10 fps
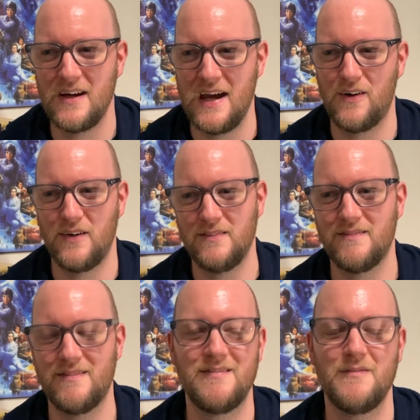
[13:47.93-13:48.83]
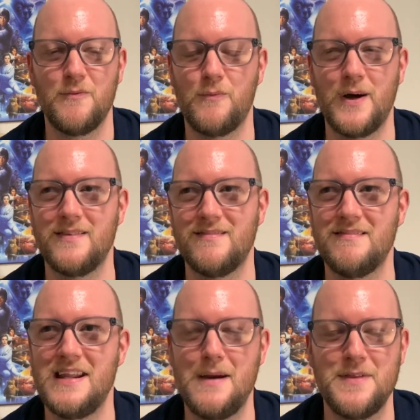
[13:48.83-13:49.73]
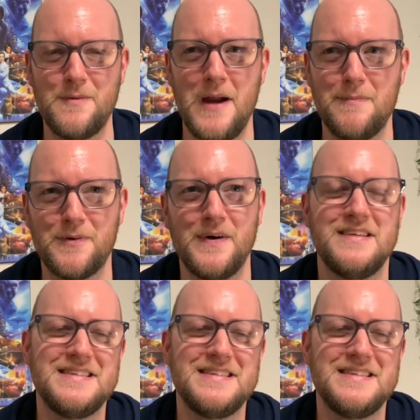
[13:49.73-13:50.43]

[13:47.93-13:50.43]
or what the name of their paper was.